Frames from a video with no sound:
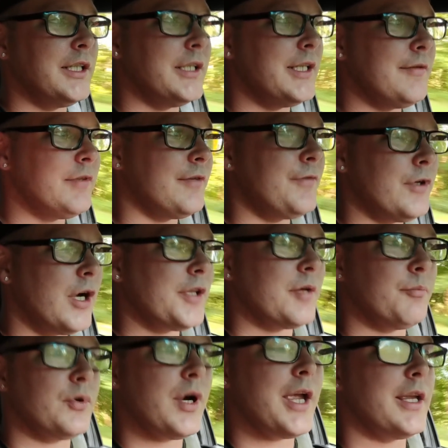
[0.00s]
And even if you're on the
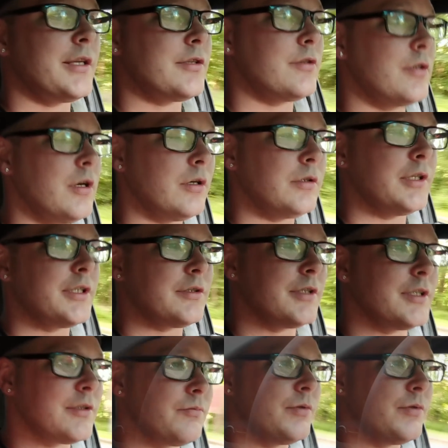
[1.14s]
brakes, you know, it's